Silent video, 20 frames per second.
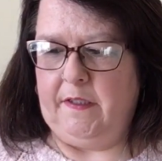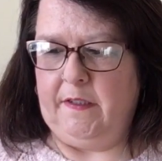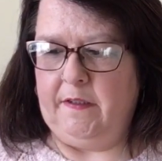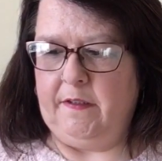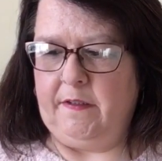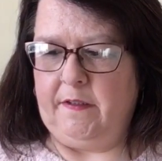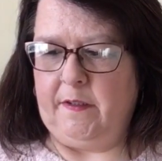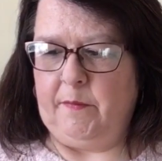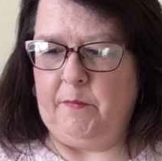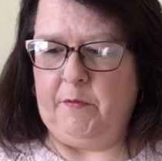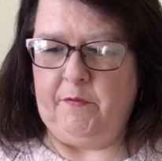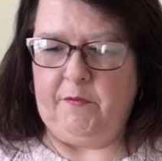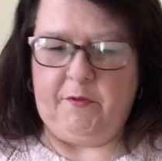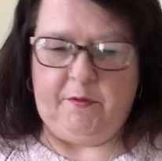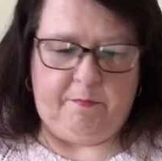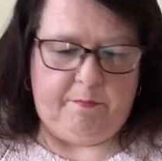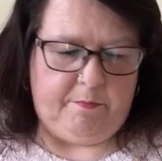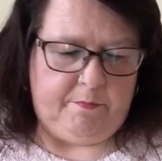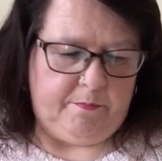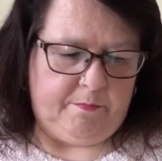some of
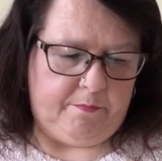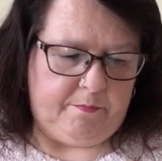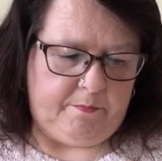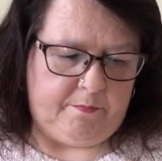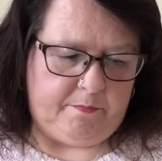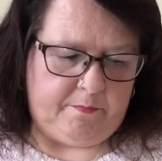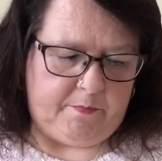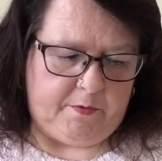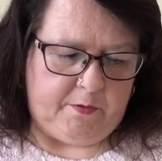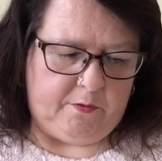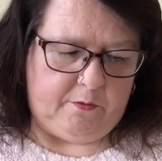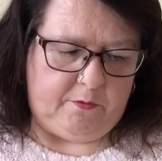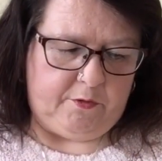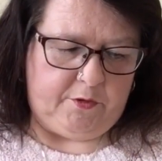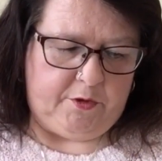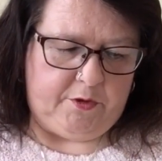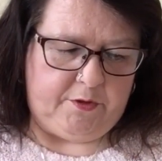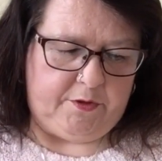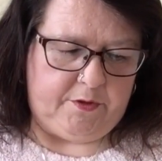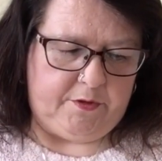them, not
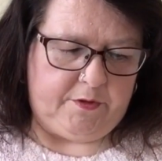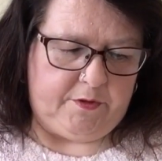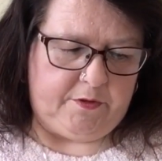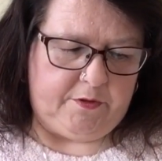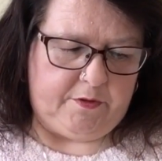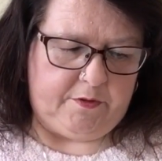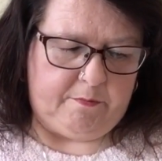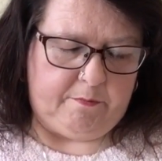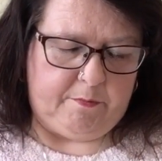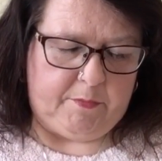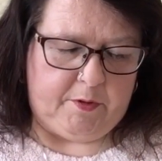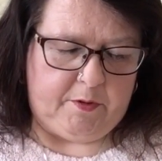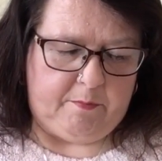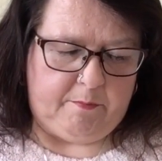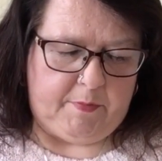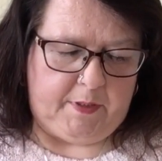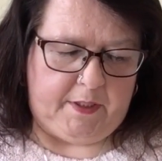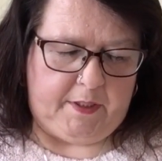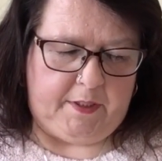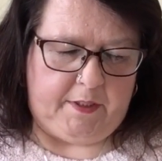just
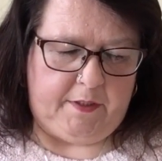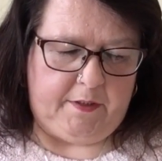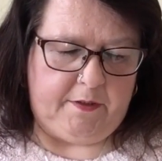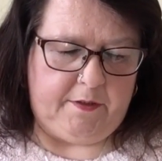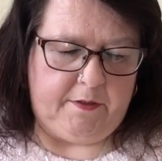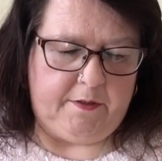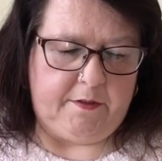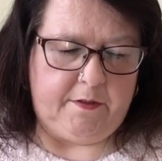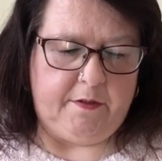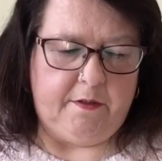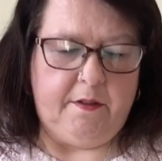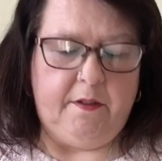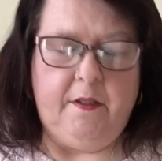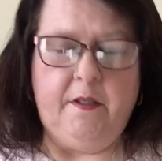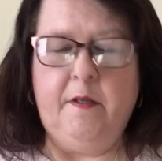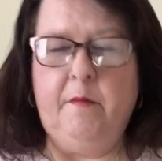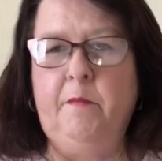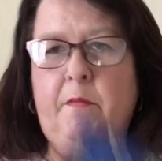mermaids, but